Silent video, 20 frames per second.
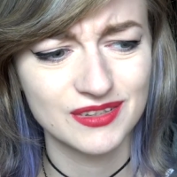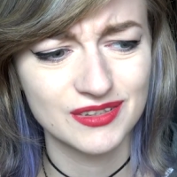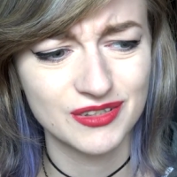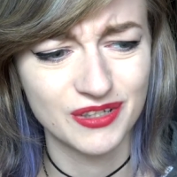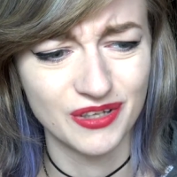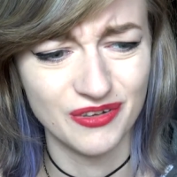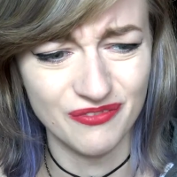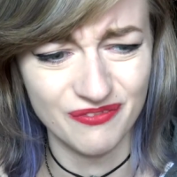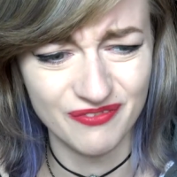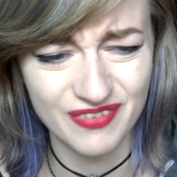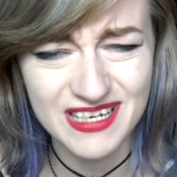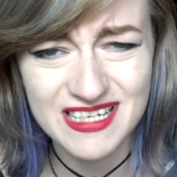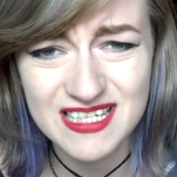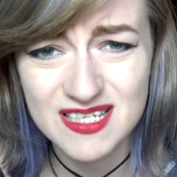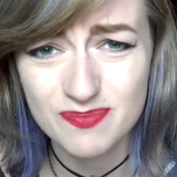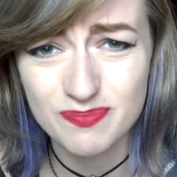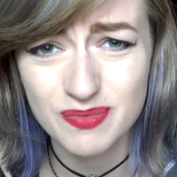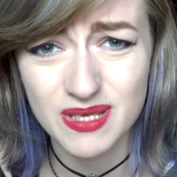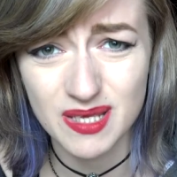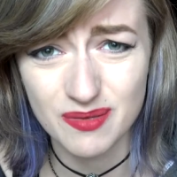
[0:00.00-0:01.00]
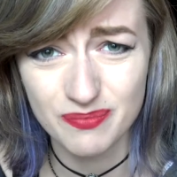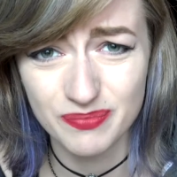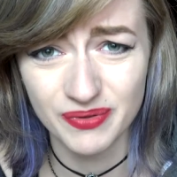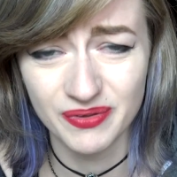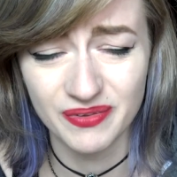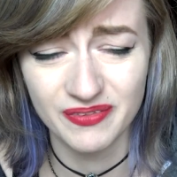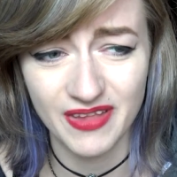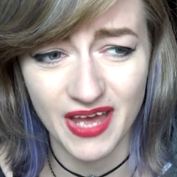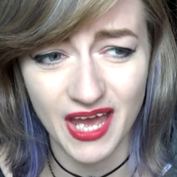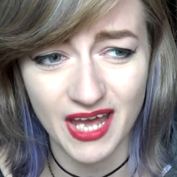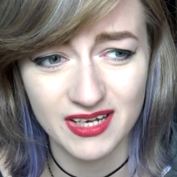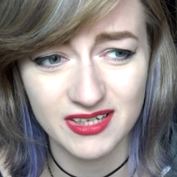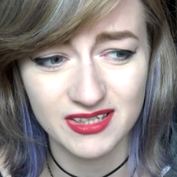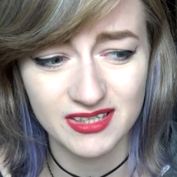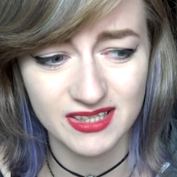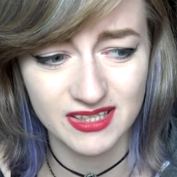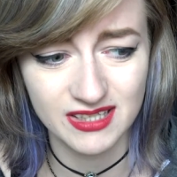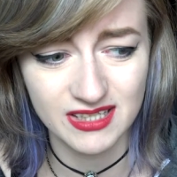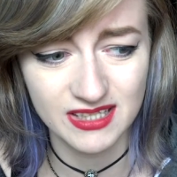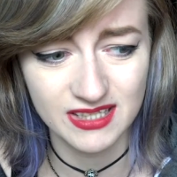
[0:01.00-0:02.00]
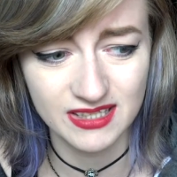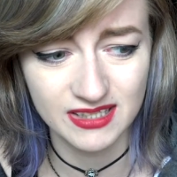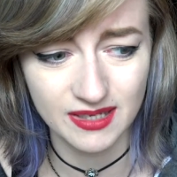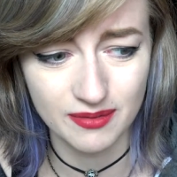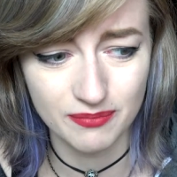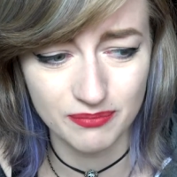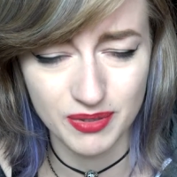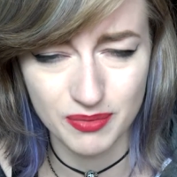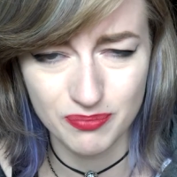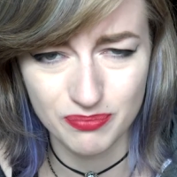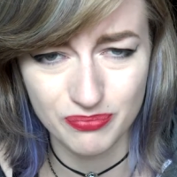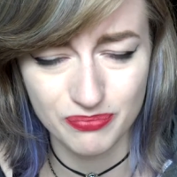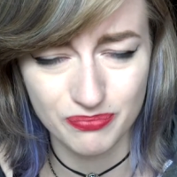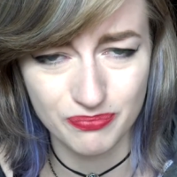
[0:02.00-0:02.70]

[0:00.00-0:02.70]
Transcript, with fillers: convince people that he can be